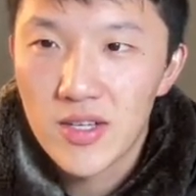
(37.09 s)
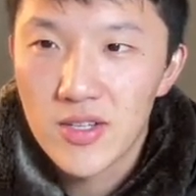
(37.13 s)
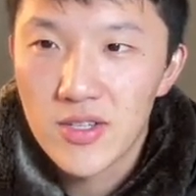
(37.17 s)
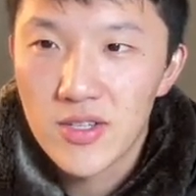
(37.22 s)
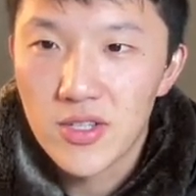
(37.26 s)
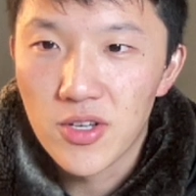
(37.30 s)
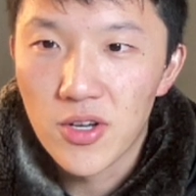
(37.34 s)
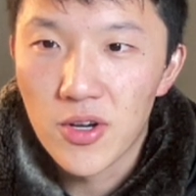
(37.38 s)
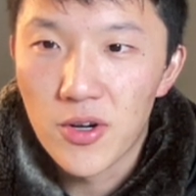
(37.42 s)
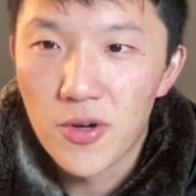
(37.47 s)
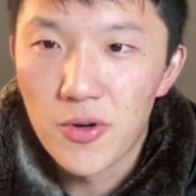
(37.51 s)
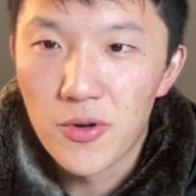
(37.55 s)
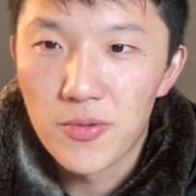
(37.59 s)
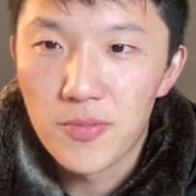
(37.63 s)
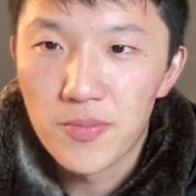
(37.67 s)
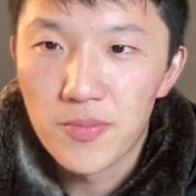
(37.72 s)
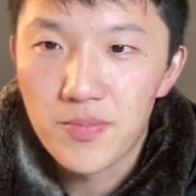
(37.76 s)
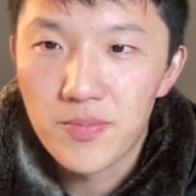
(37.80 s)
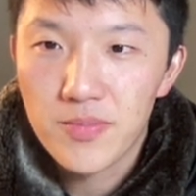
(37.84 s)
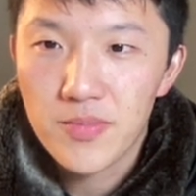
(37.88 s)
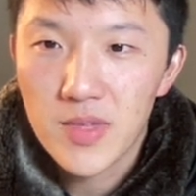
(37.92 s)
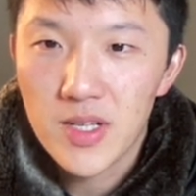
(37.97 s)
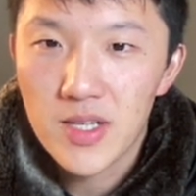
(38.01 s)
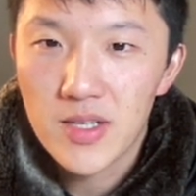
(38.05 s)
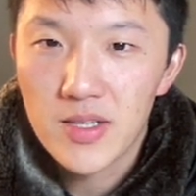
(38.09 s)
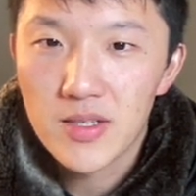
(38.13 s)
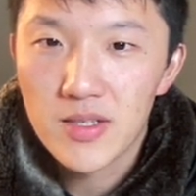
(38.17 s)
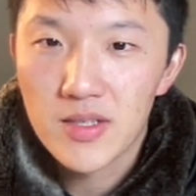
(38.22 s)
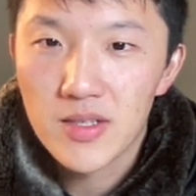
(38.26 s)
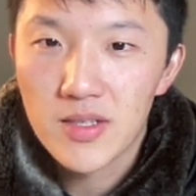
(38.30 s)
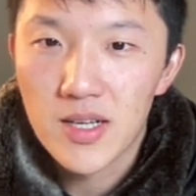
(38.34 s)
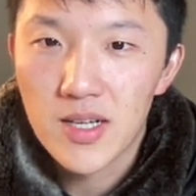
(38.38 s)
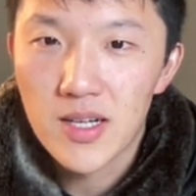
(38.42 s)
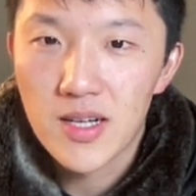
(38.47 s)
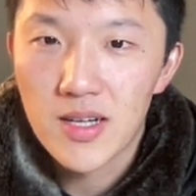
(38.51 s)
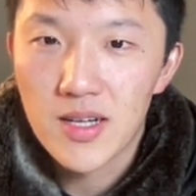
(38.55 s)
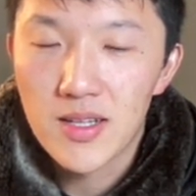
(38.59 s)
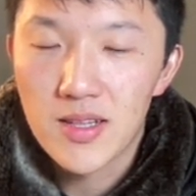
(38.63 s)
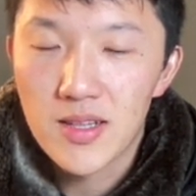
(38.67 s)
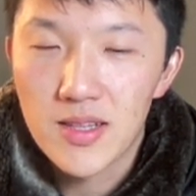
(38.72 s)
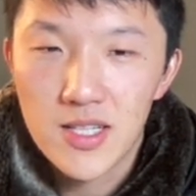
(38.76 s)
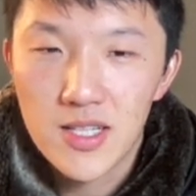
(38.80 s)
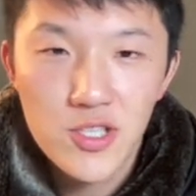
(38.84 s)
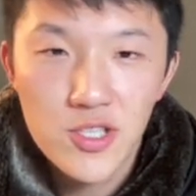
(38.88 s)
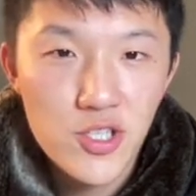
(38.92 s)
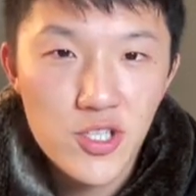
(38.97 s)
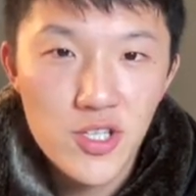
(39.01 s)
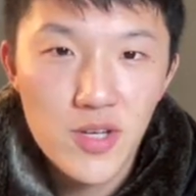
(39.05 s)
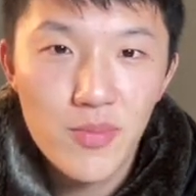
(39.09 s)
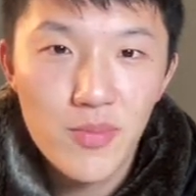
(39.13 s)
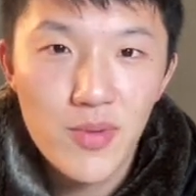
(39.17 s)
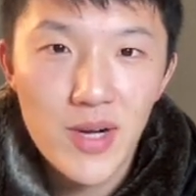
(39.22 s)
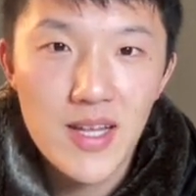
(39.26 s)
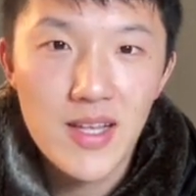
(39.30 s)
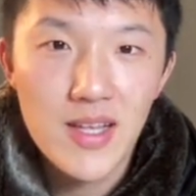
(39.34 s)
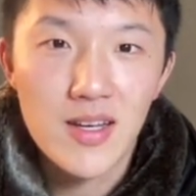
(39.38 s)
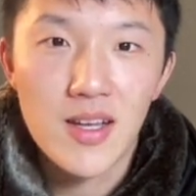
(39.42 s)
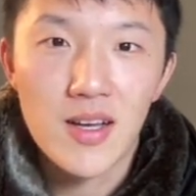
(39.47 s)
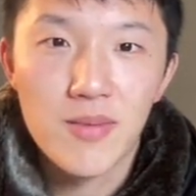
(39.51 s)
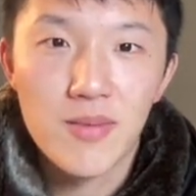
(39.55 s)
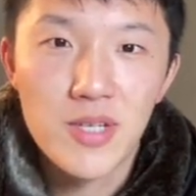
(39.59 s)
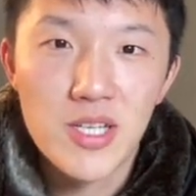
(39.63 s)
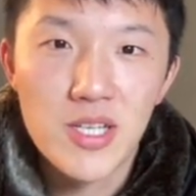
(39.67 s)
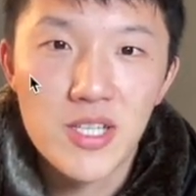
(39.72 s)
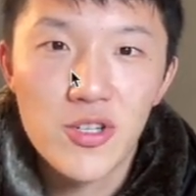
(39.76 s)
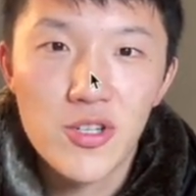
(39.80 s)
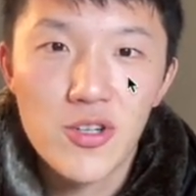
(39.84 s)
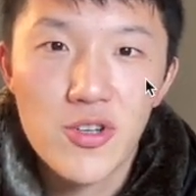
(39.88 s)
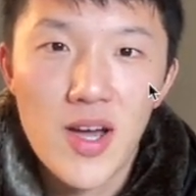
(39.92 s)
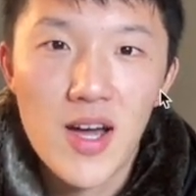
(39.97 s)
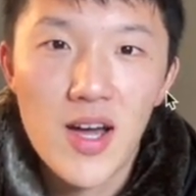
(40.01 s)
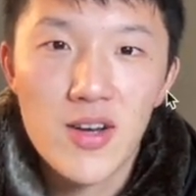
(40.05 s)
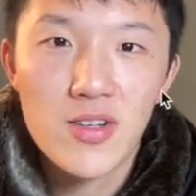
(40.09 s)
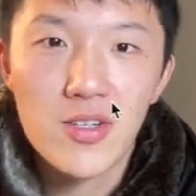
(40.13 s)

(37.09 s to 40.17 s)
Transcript: So uh, let's just jump right in. I'm going to show you how to